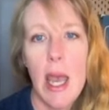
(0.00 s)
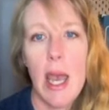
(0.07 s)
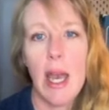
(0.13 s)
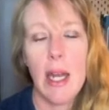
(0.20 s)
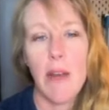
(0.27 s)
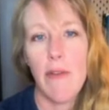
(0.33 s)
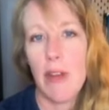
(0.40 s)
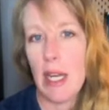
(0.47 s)

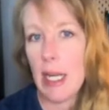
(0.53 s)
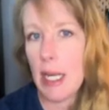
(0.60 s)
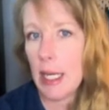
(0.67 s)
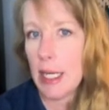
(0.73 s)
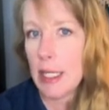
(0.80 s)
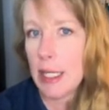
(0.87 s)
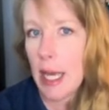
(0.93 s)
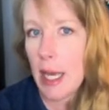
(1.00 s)
And if at
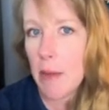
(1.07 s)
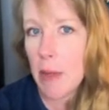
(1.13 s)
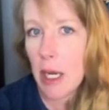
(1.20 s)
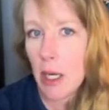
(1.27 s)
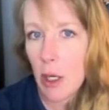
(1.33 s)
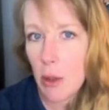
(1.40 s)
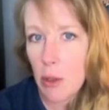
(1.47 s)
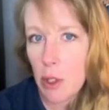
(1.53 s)
any time I
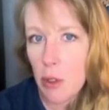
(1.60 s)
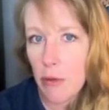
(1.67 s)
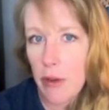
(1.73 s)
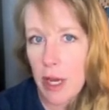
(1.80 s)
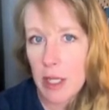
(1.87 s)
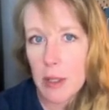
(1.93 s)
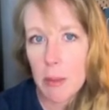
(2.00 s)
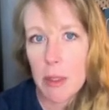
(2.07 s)
go too
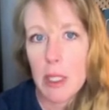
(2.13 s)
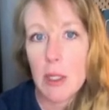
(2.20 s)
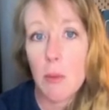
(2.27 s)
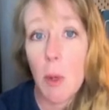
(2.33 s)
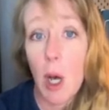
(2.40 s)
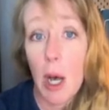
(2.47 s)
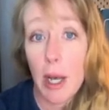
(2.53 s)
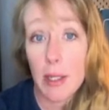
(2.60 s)
fast, please
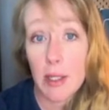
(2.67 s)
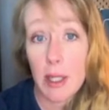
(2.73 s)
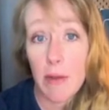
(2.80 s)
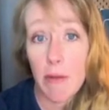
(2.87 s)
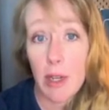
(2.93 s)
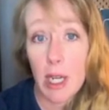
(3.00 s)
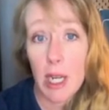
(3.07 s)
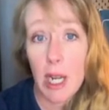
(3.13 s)
pause the
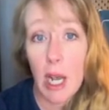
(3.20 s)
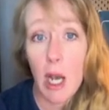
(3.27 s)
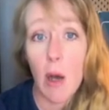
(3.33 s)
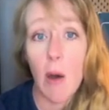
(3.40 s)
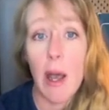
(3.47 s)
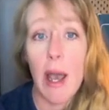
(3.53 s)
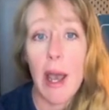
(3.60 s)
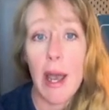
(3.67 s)

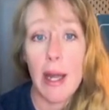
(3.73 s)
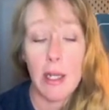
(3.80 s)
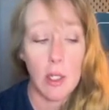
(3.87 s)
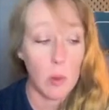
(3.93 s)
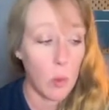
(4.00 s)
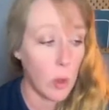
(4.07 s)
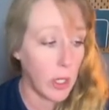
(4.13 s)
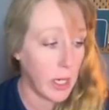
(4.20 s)
video
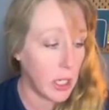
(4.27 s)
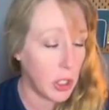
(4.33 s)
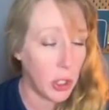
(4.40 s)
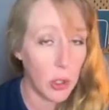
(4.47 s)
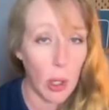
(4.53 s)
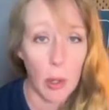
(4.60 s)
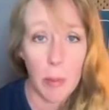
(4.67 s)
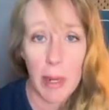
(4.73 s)
and work at
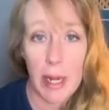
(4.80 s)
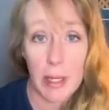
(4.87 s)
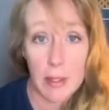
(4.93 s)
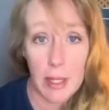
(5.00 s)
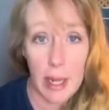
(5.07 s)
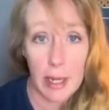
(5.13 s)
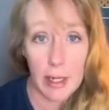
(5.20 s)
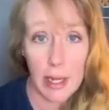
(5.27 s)
your own
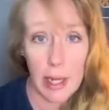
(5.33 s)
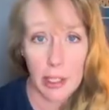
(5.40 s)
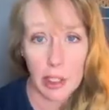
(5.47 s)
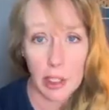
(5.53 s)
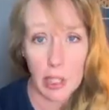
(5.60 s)
pace and catch